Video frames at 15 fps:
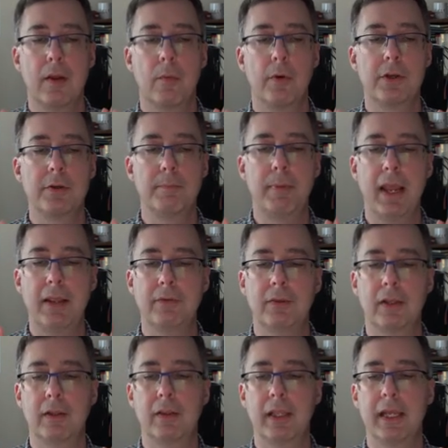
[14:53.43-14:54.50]
which
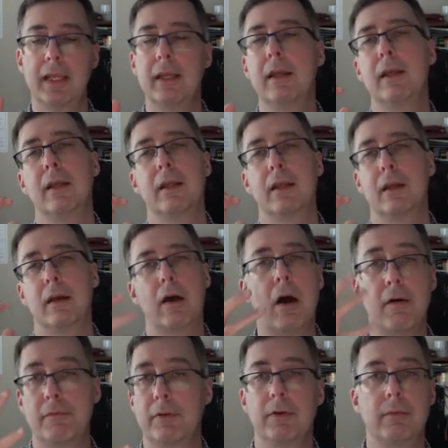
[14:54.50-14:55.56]
basically
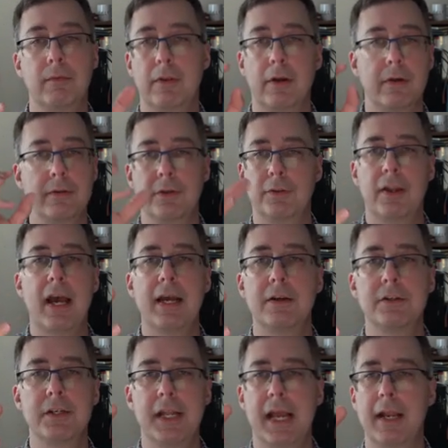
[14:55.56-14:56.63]
often they're just
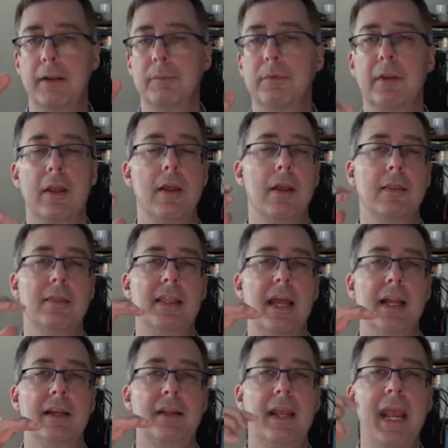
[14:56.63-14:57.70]
hydrogen atoms
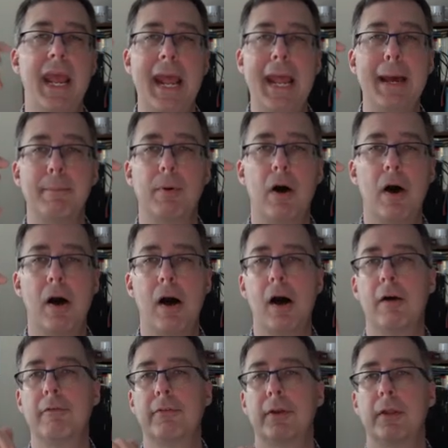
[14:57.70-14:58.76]
that cap
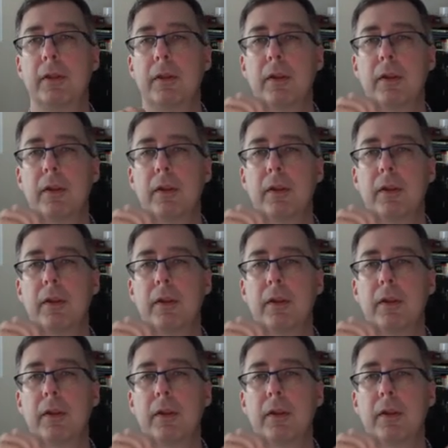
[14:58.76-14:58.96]
off